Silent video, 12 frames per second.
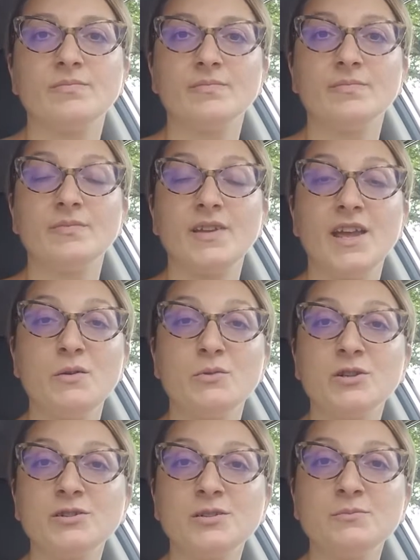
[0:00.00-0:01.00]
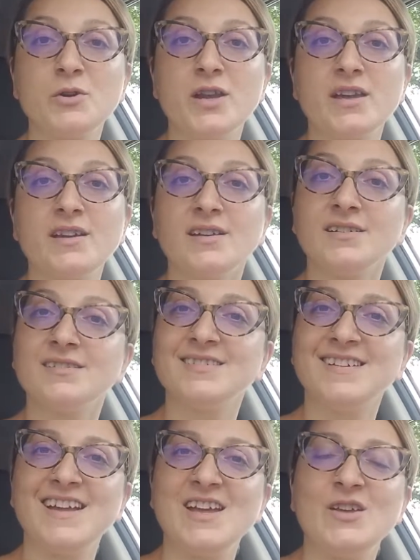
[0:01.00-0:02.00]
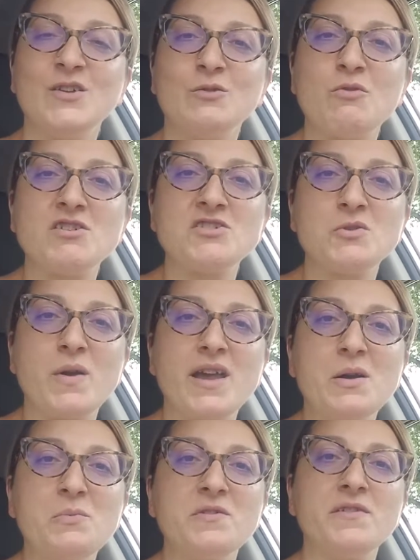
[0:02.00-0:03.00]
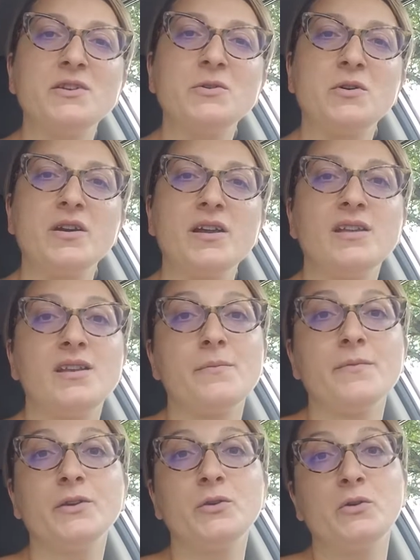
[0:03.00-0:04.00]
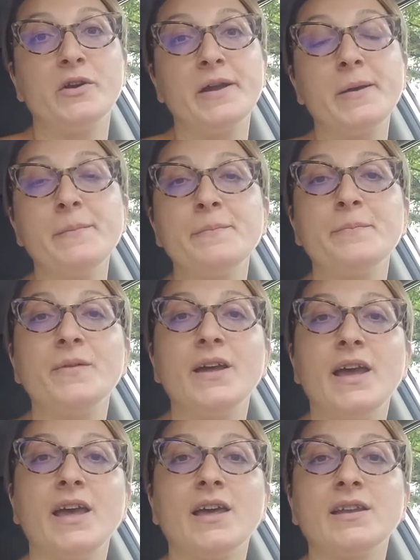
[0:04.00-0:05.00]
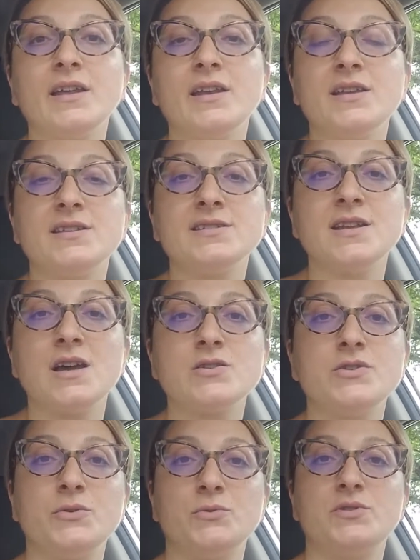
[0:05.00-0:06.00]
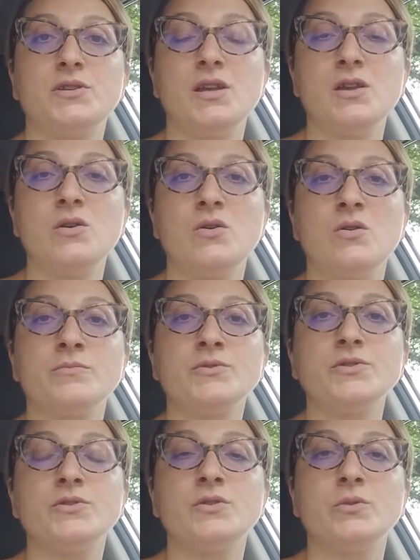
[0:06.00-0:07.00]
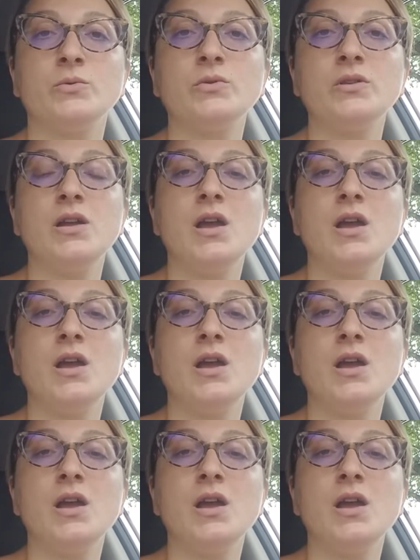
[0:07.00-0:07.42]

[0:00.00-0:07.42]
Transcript: Hey world, good morning. You're watching Wake Up with Victoria, and I'm Victoria. And it is now Tuesday, almost noon.